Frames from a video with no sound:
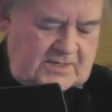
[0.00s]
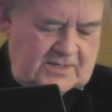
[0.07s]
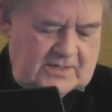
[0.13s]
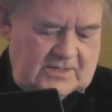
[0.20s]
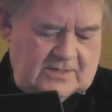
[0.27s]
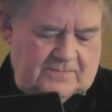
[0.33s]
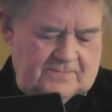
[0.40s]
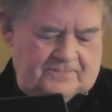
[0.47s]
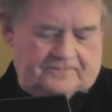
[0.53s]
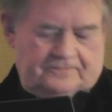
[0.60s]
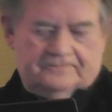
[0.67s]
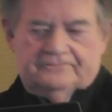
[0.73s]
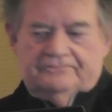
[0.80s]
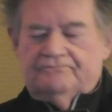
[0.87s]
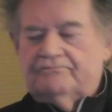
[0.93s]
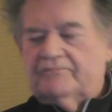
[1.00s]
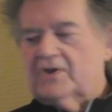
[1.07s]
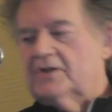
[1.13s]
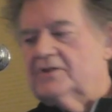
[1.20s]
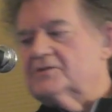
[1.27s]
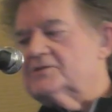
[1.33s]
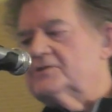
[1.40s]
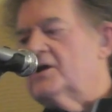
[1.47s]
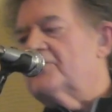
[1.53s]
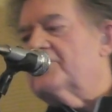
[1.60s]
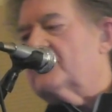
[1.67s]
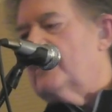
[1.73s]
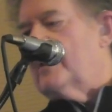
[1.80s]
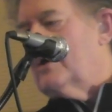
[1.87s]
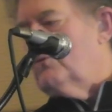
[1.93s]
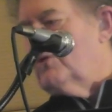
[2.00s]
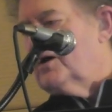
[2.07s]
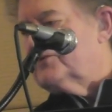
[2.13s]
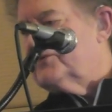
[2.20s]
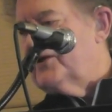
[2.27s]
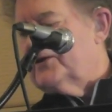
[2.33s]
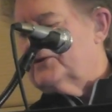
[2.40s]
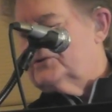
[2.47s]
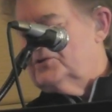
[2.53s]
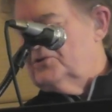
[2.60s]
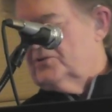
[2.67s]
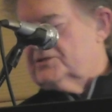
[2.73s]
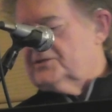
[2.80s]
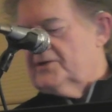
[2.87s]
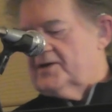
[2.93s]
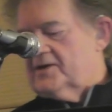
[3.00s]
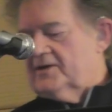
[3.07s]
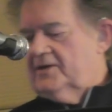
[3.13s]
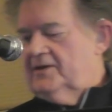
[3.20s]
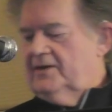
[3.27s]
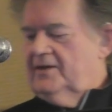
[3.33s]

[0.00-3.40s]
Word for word: Um, there's another guy I want to thank too. It's like